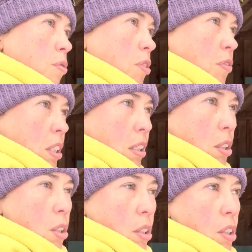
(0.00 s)
15
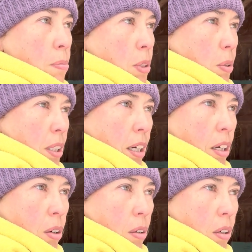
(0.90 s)
inches between
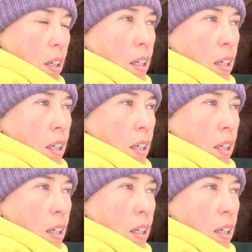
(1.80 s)
now